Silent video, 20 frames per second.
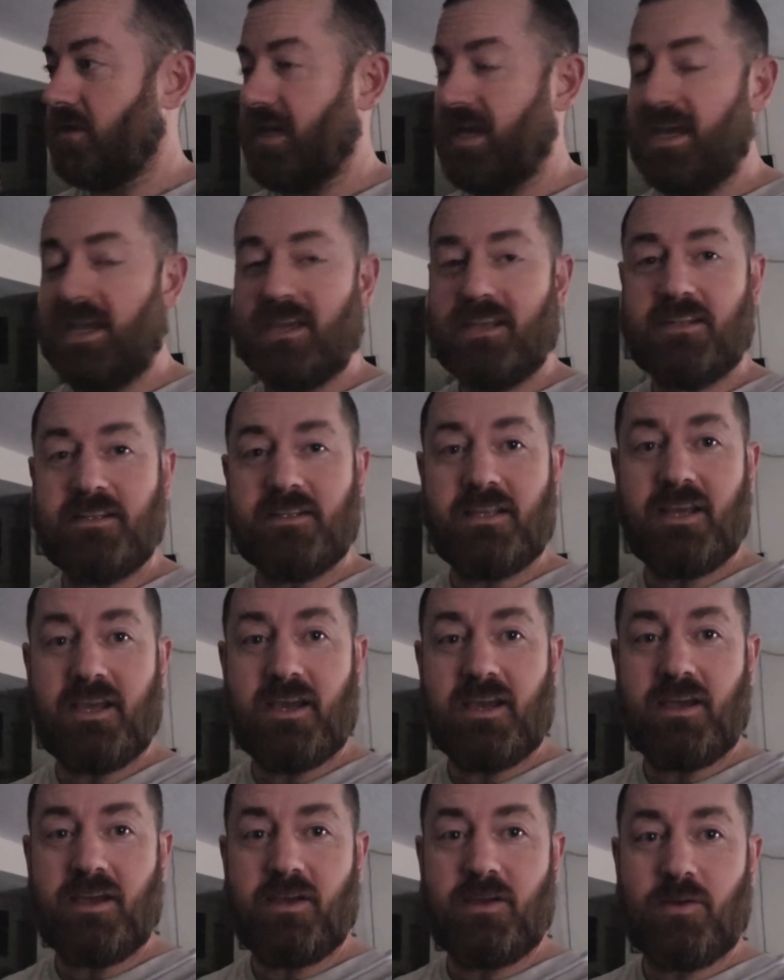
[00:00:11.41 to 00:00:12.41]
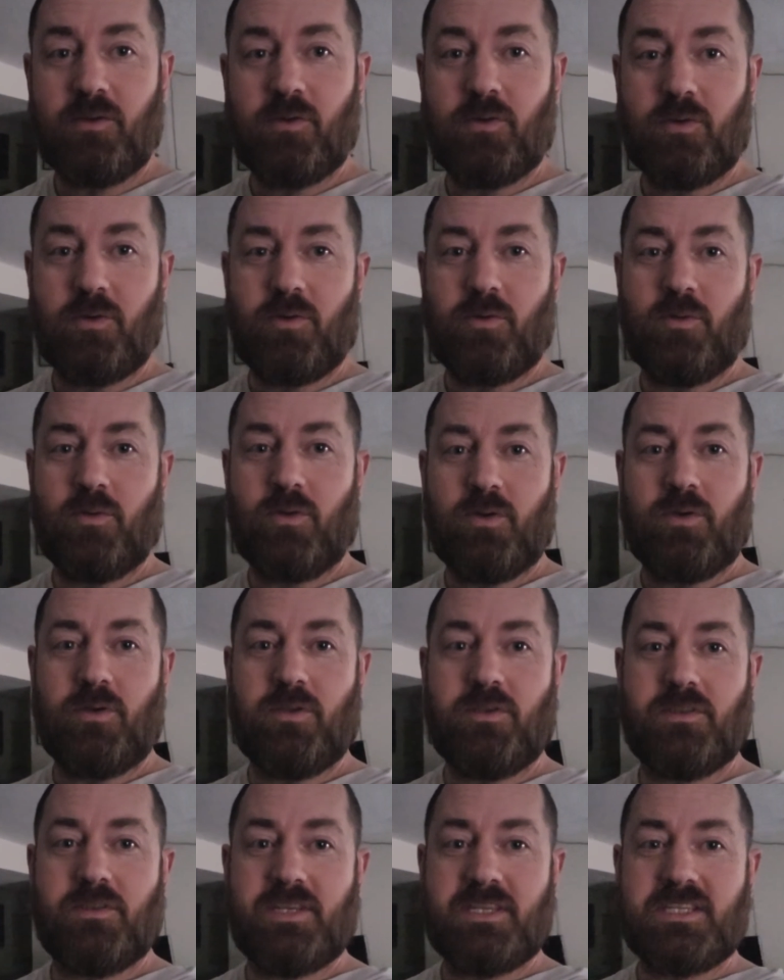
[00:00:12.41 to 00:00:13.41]
And
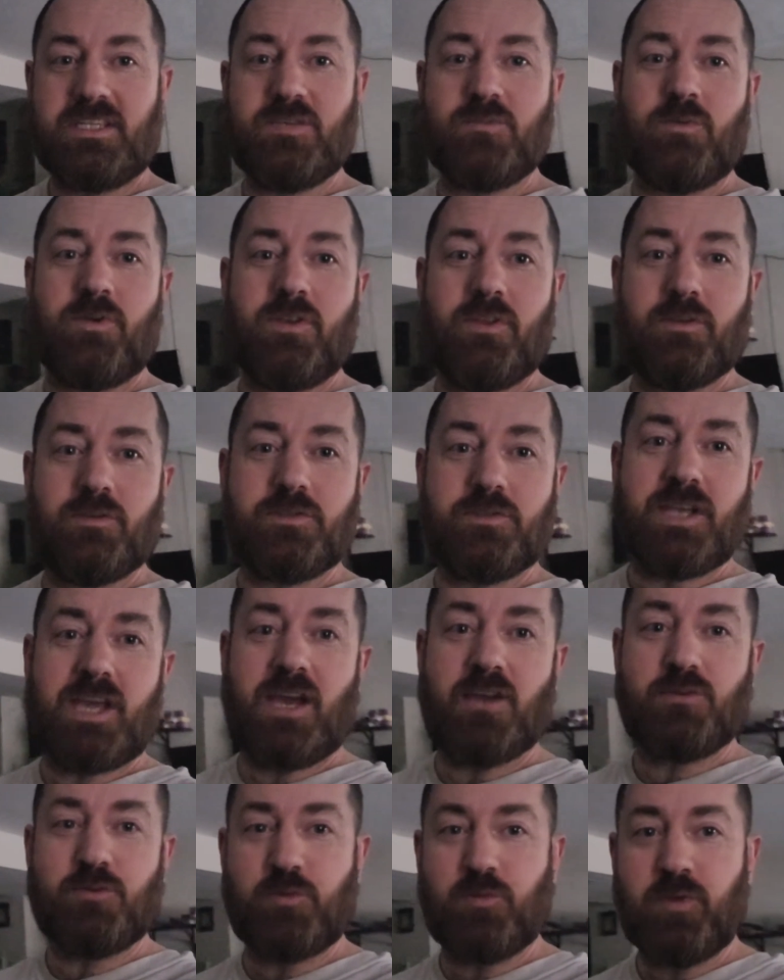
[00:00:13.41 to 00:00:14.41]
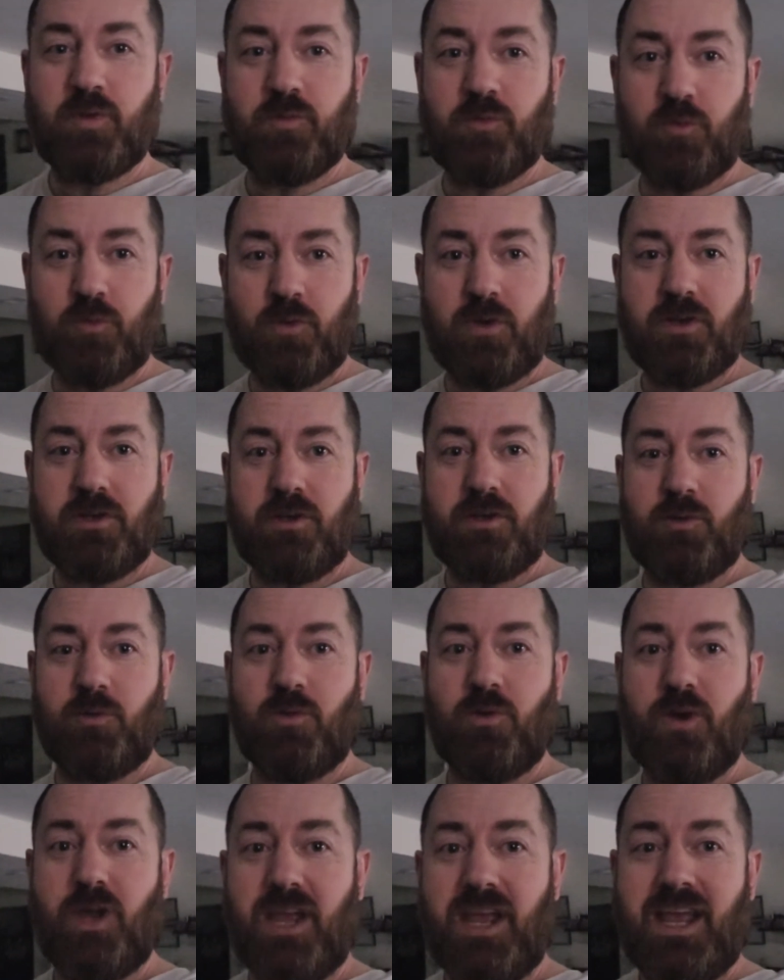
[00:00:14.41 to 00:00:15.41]
this is one of those times when people wonder,
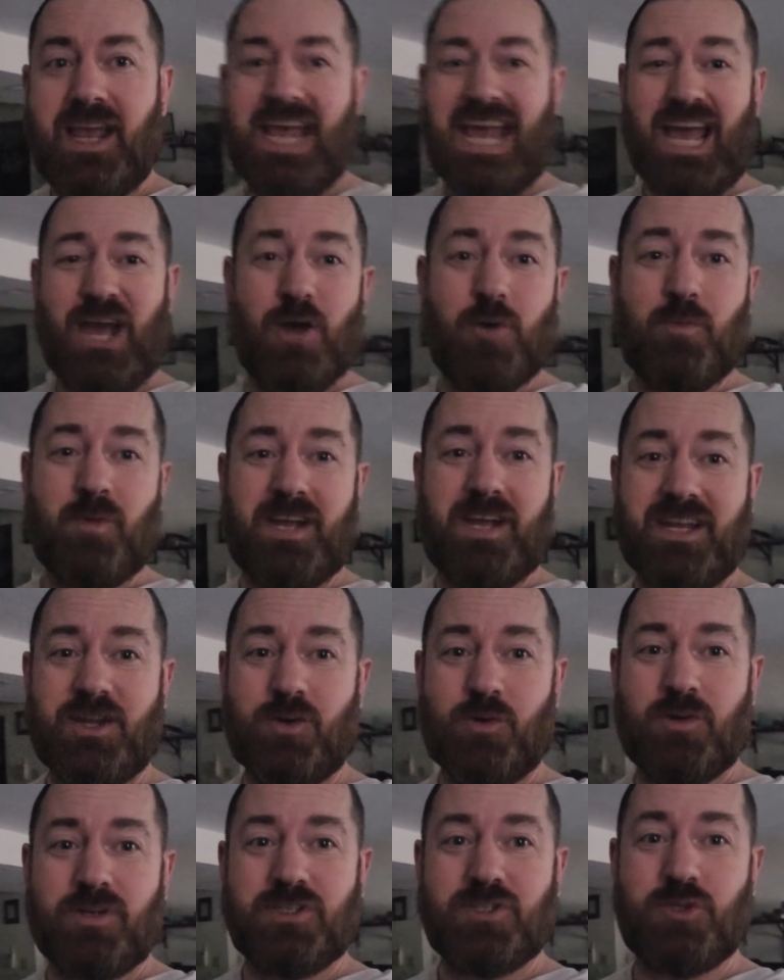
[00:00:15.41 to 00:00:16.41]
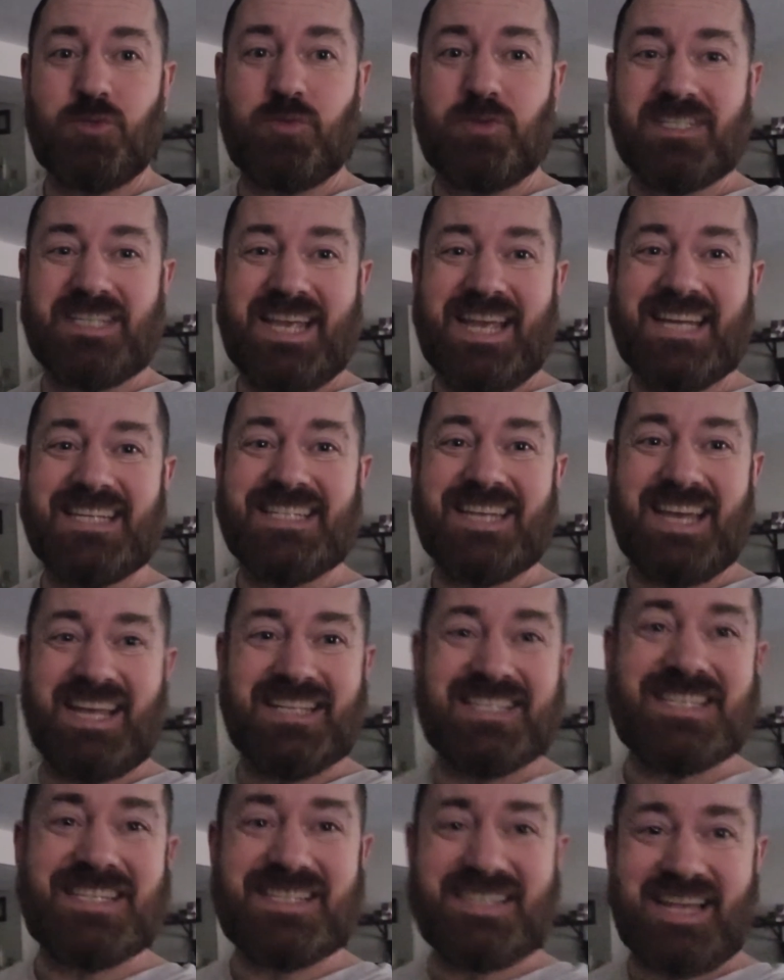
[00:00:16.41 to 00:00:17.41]
how am I going to protect
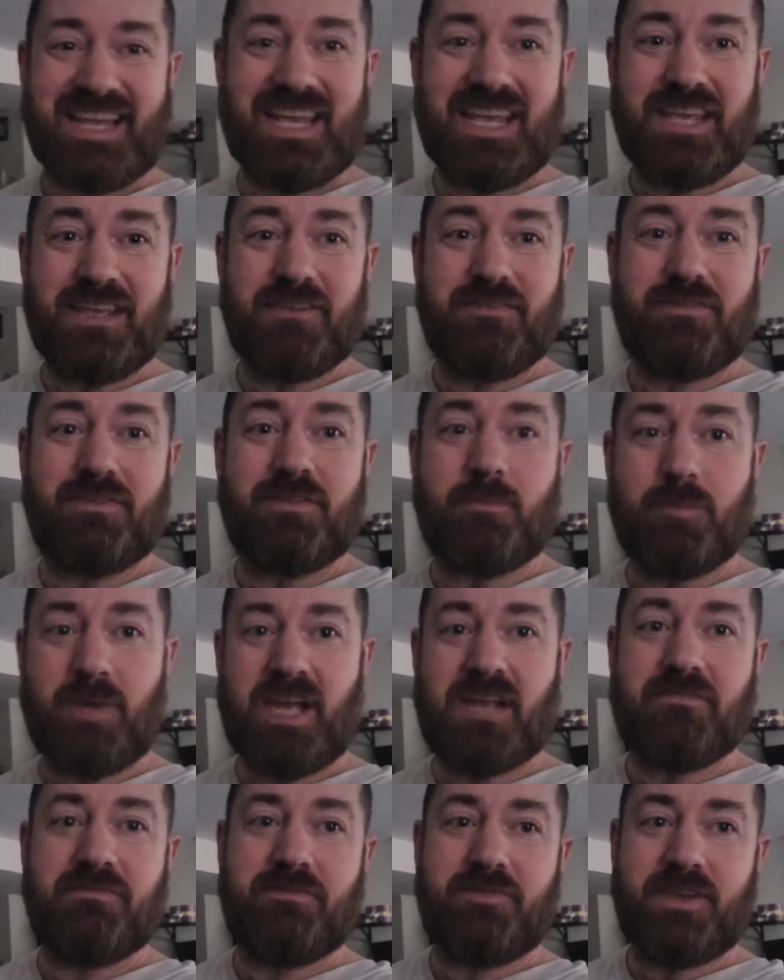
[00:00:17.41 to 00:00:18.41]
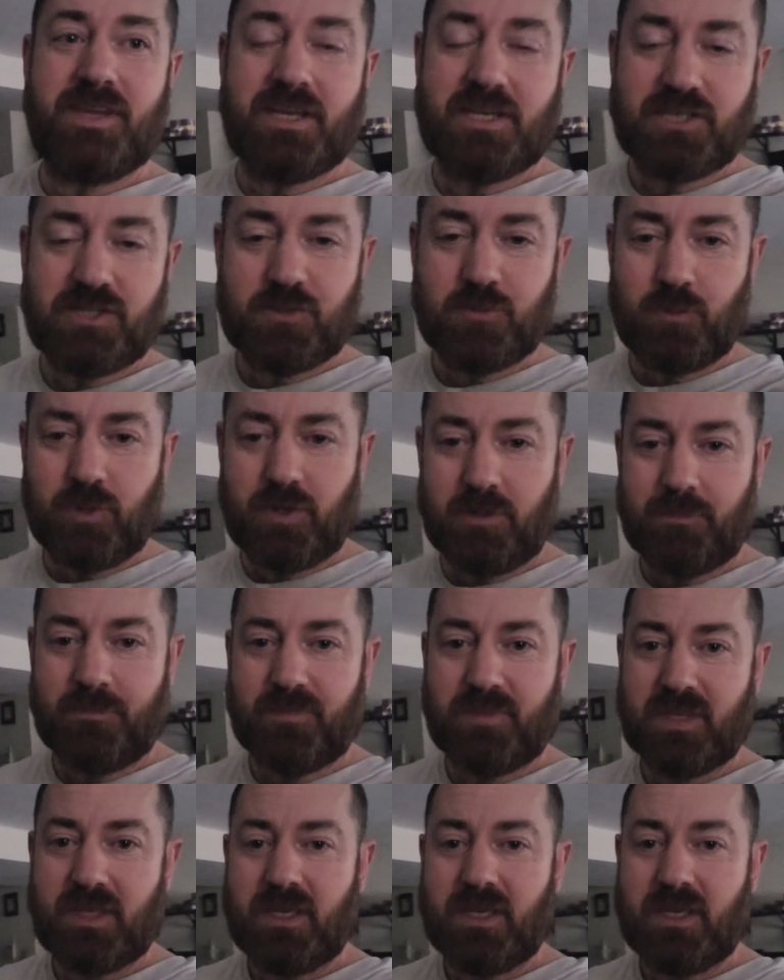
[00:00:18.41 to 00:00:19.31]
and save my fish? Well,